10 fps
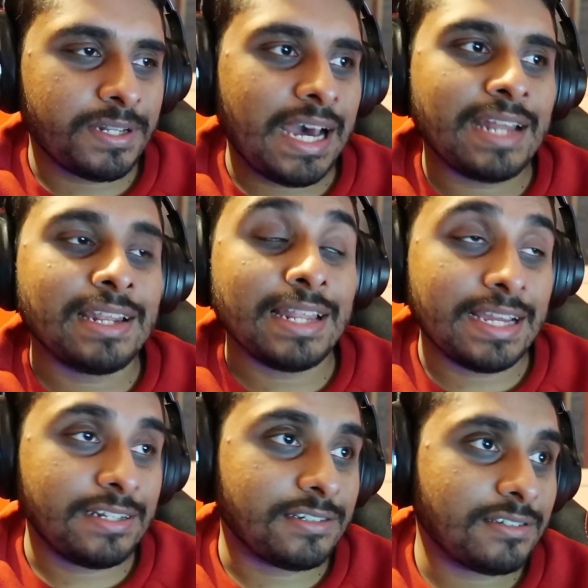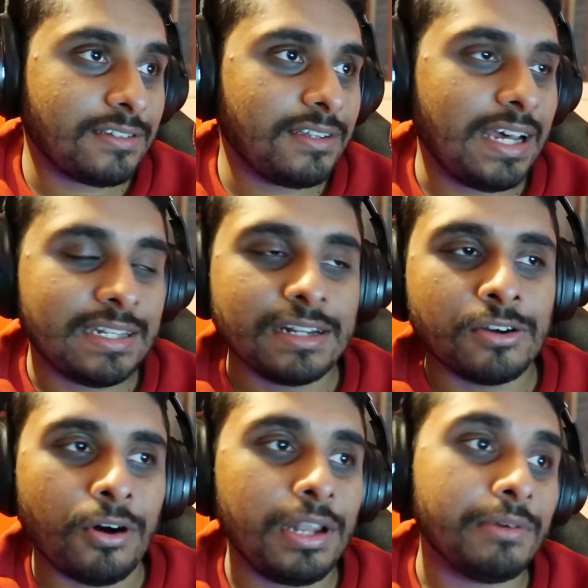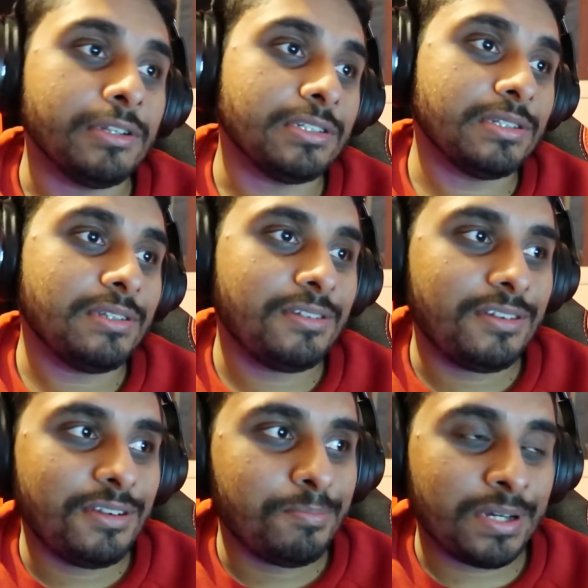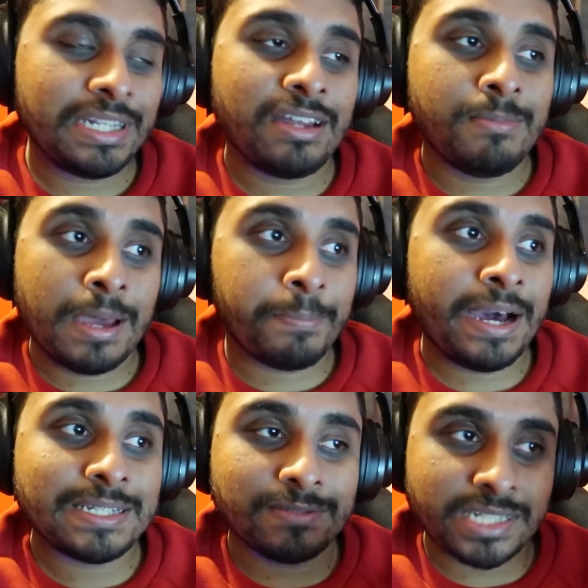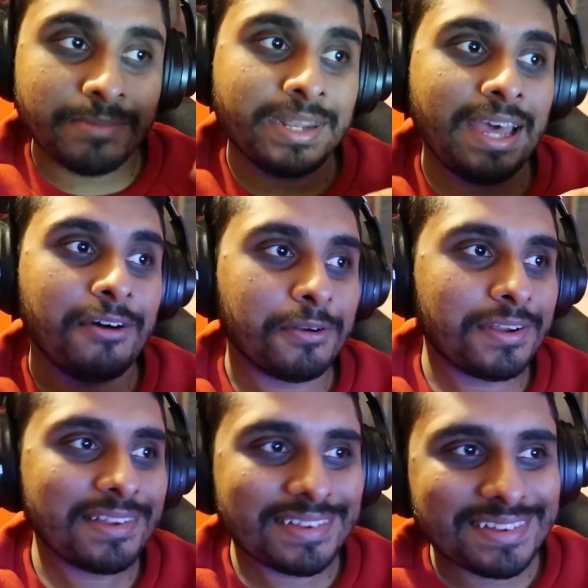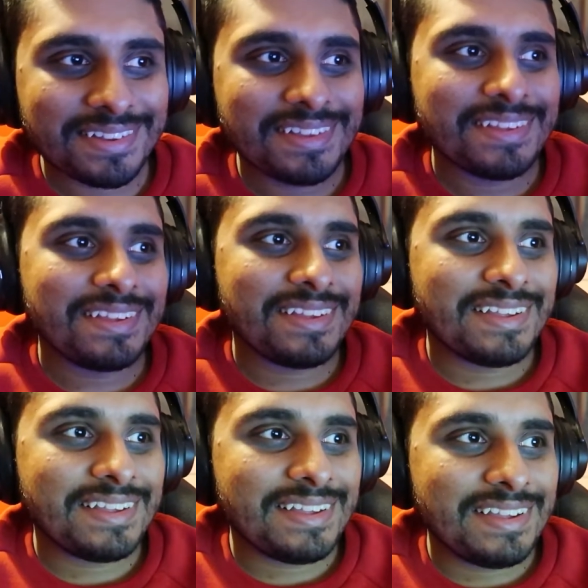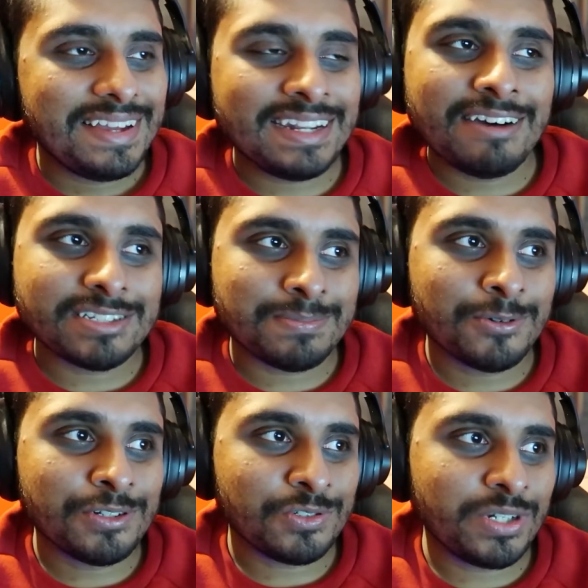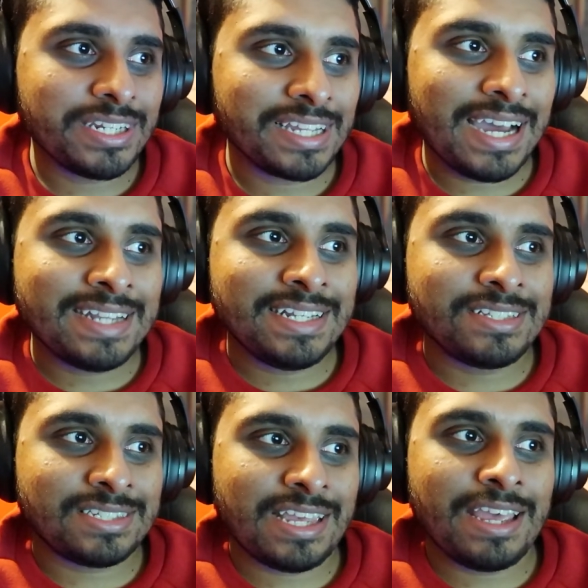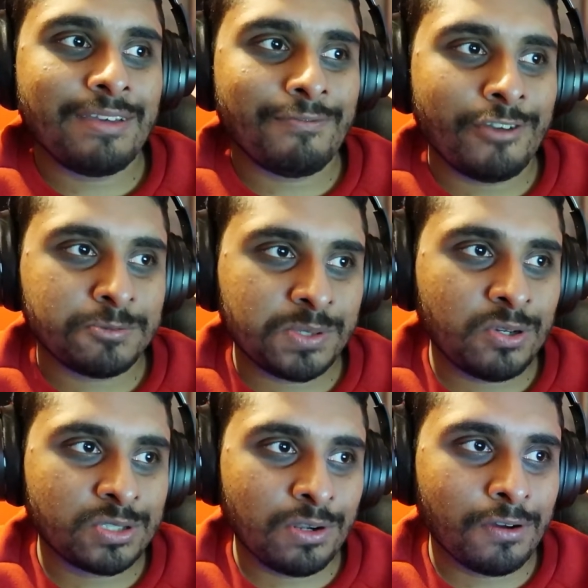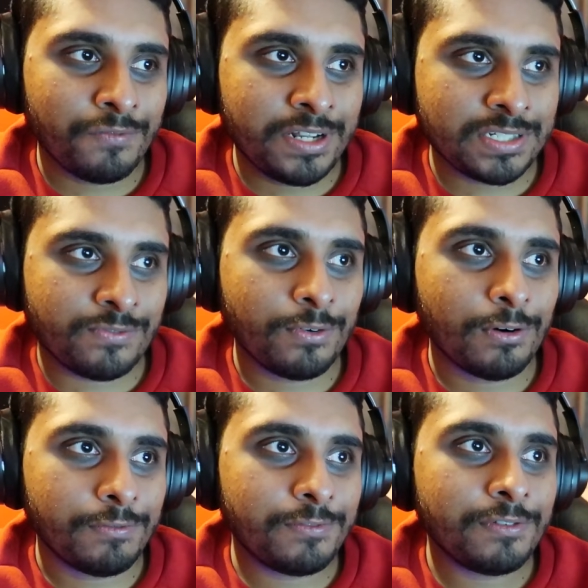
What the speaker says: Adelaide, and then Collingwood. But now the Magpies have slipped down, and now it's more intriguing. I did say if Richmond or Geelong finish 4th,